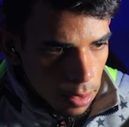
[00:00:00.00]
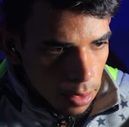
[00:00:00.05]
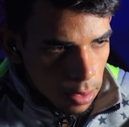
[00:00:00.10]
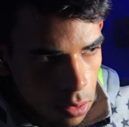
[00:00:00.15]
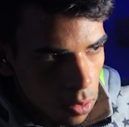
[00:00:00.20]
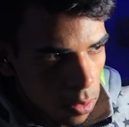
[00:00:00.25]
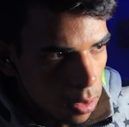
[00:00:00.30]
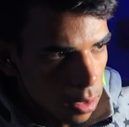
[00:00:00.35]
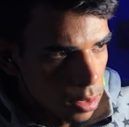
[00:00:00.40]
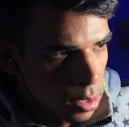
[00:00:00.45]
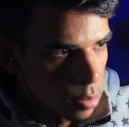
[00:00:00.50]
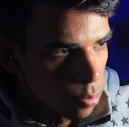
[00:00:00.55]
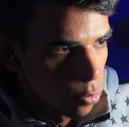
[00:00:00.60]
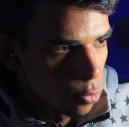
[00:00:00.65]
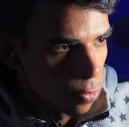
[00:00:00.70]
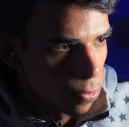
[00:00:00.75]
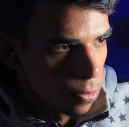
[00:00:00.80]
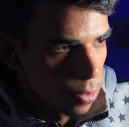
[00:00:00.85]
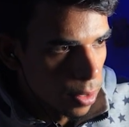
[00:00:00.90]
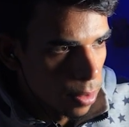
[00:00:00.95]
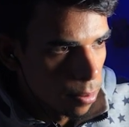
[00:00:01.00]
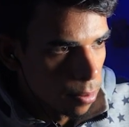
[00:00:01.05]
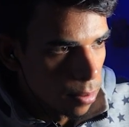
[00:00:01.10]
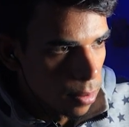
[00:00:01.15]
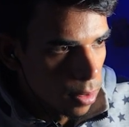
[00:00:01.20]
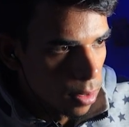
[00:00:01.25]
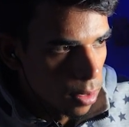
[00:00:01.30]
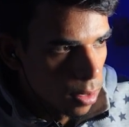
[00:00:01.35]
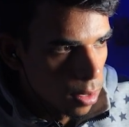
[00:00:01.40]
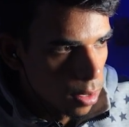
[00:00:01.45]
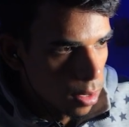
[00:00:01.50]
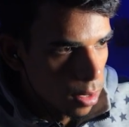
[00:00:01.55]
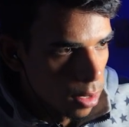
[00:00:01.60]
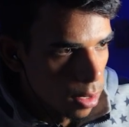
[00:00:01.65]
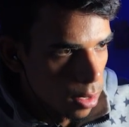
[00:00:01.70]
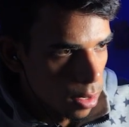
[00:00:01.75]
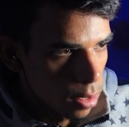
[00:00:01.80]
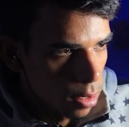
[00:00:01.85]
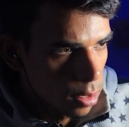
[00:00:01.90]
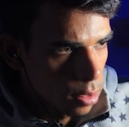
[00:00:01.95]
So let's move them
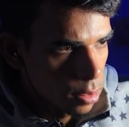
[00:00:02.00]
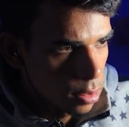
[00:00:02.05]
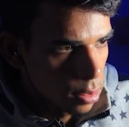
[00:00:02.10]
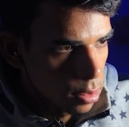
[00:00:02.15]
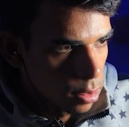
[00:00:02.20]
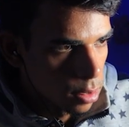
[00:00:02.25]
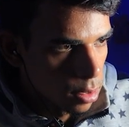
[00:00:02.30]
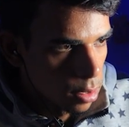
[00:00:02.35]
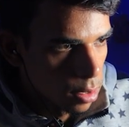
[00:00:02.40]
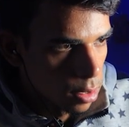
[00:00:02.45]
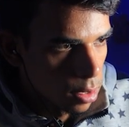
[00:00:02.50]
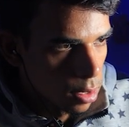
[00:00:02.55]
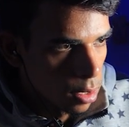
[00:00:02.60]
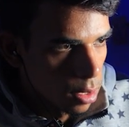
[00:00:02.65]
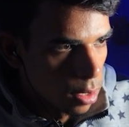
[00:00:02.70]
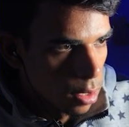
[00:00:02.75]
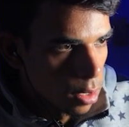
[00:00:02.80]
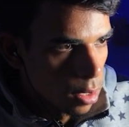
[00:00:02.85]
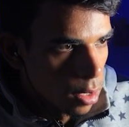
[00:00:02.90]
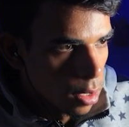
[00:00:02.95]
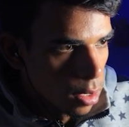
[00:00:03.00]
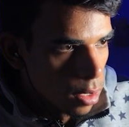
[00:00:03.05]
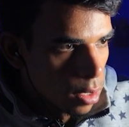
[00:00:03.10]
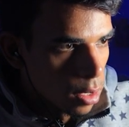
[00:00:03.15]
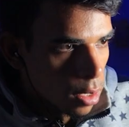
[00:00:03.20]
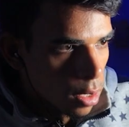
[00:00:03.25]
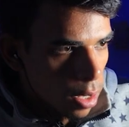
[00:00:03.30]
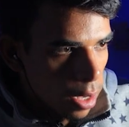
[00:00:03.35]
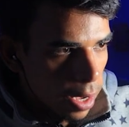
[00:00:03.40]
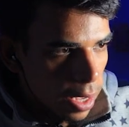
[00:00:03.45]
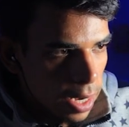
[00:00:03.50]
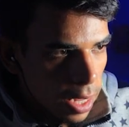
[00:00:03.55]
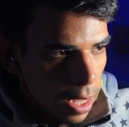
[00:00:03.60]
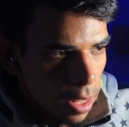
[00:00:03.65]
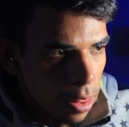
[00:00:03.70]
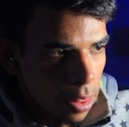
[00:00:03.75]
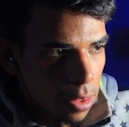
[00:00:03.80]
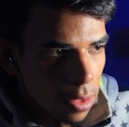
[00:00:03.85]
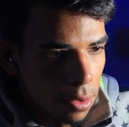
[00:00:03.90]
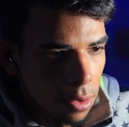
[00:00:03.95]
like this and
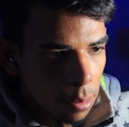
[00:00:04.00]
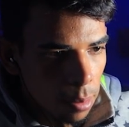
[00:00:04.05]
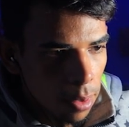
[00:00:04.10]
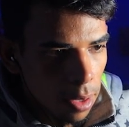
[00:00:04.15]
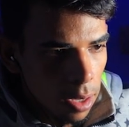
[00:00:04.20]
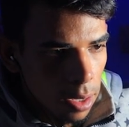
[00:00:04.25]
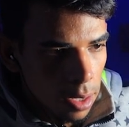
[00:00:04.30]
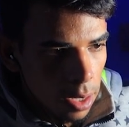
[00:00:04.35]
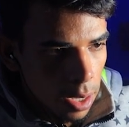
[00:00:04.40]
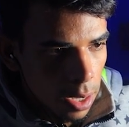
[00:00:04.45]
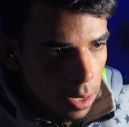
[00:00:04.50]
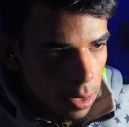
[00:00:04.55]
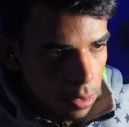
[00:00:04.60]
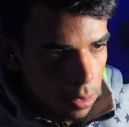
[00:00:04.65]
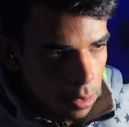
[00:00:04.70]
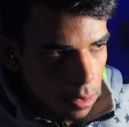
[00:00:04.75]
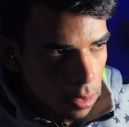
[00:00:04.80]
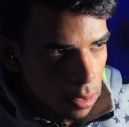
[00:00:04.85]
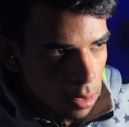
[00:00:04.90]
add the reply here.